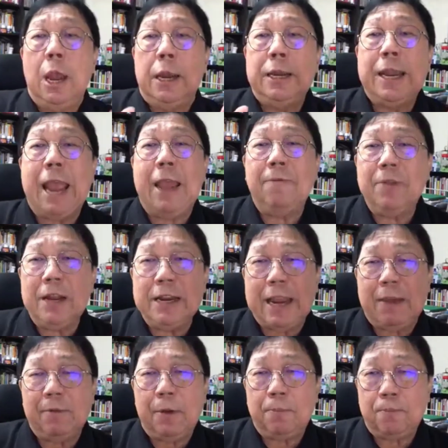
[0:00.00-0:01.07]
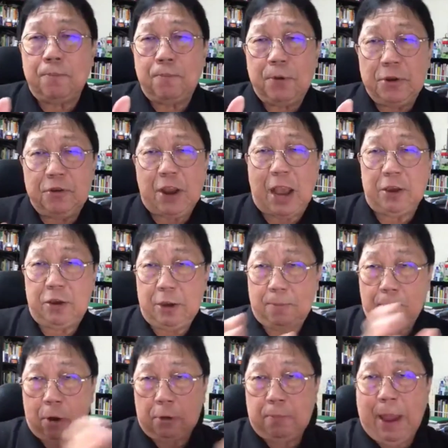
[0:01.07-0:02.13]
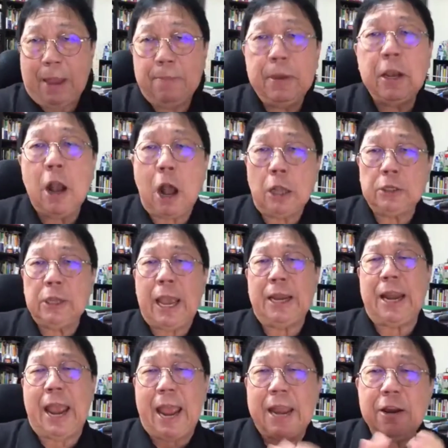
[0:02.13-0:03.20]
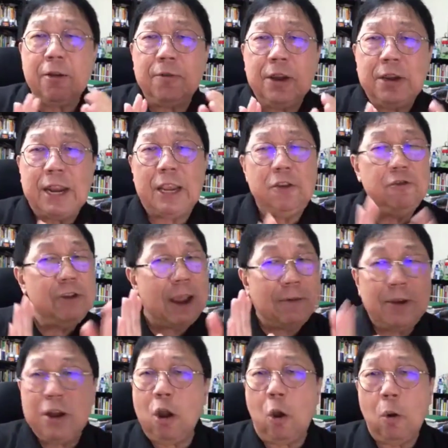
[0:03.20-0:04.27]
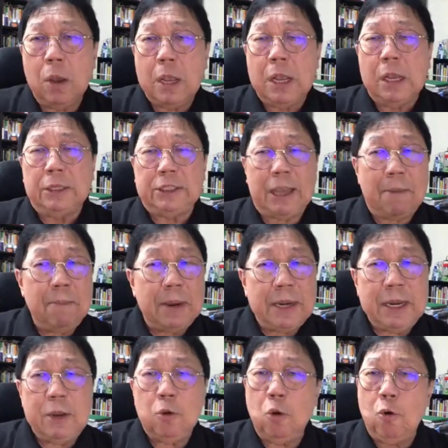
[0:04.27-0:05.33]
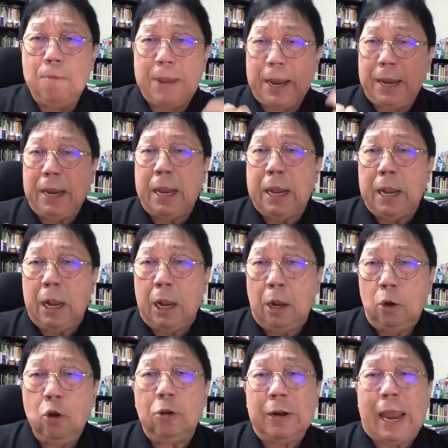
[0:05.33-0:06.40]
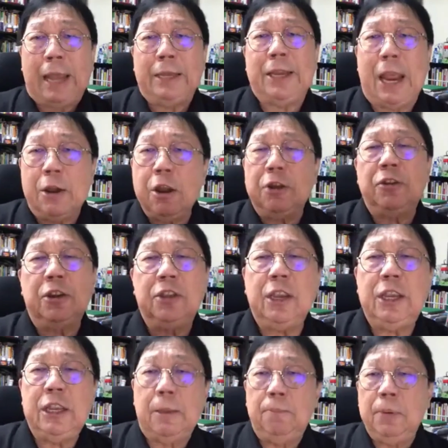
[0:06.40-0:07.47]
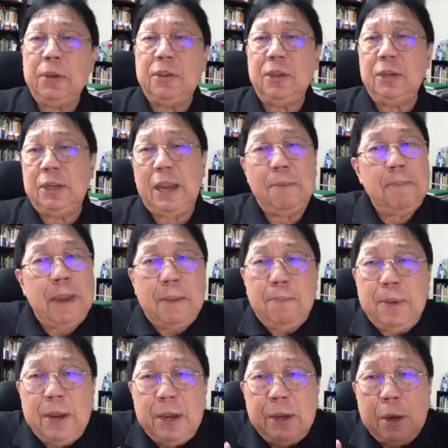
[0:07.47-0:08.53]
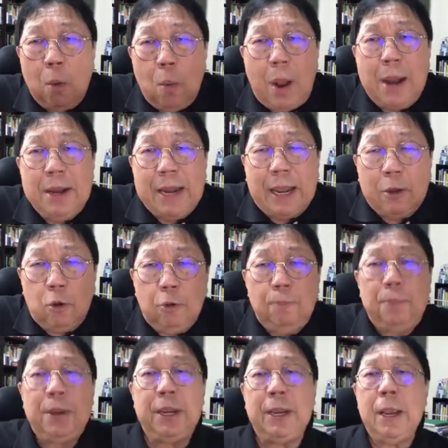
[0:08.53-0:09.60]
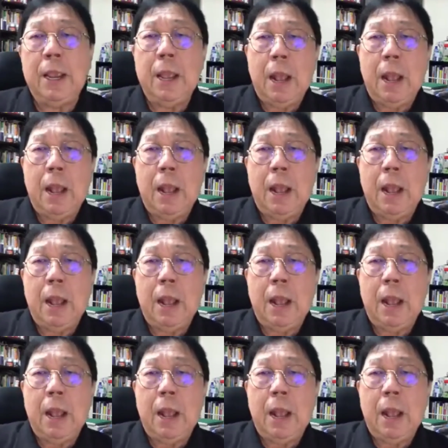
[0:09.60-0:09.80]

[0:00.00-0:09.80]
Never prejudge your prospect, because at the end of the day, you never know. Somebody who may look like they are not interested in your business, they may be the one that could be